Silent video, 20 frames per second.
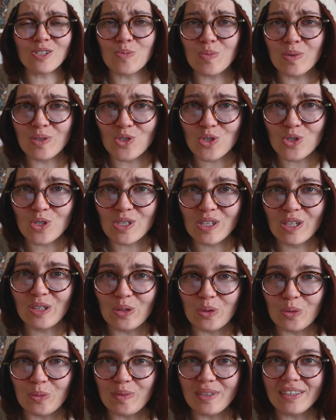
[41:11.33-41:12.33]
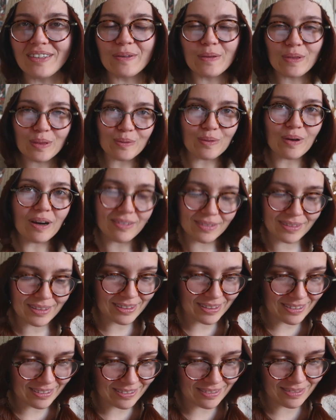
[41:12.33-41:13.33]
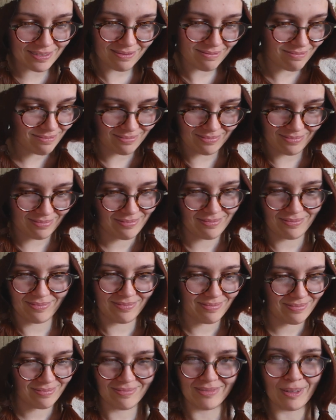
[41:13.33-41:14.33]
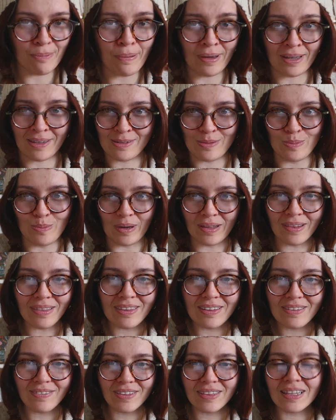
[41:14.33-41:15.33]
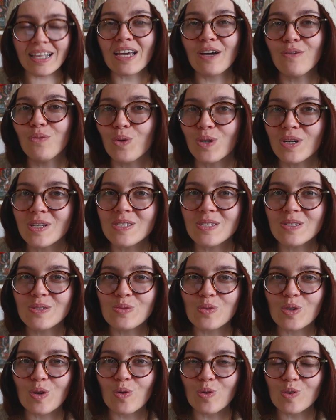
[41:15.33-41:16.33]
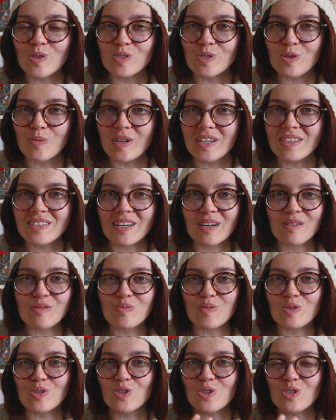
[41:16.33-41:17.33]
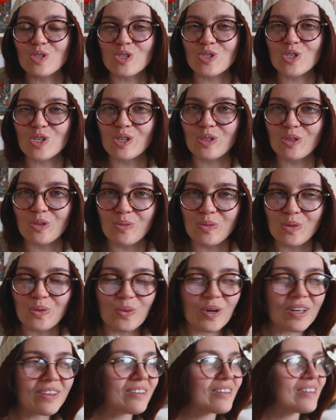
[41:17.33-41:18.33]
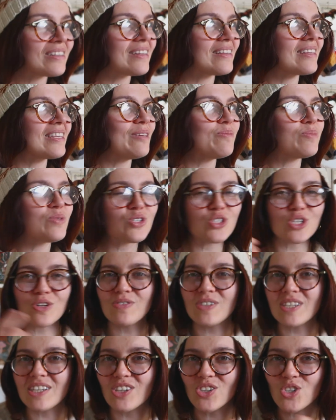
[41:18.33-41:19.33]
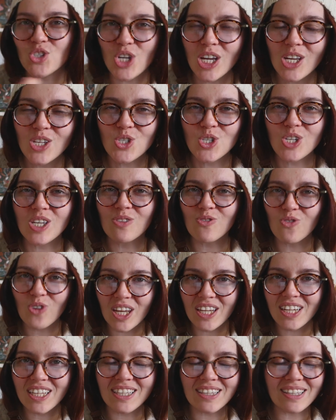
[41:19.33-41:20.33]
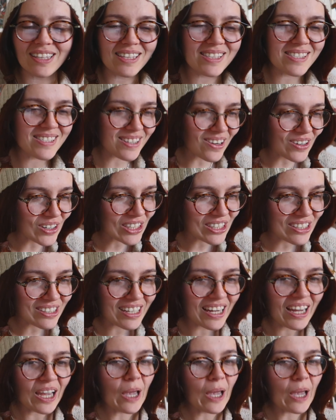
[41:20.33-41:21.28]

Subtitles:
It's been just gloomy throughout the past month even. Like I've wanted to record so many times, but it's just such a gloomy weather and it keeps shifting and changing and raining and gets darker.